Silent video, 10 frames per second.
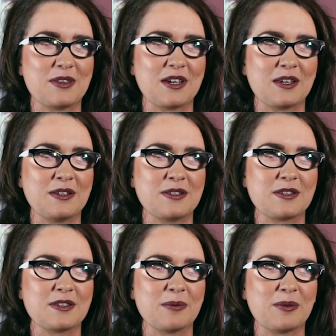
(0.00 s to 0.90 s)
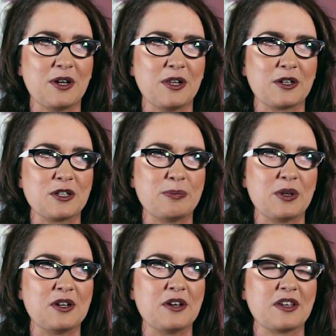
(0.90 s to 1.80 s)
of things, some colours,
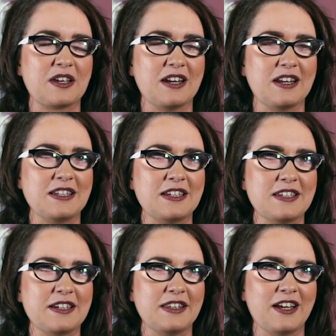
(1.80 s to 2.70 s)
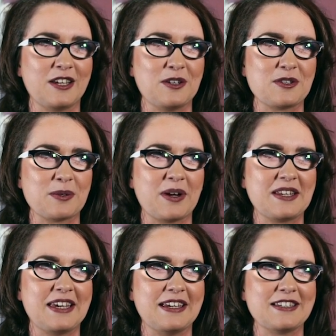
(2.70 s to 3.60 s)
but nothing in any detail, and I use a
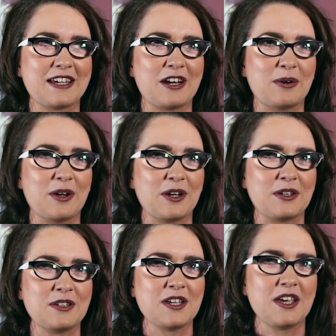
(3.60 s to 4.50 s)
white cane to get around.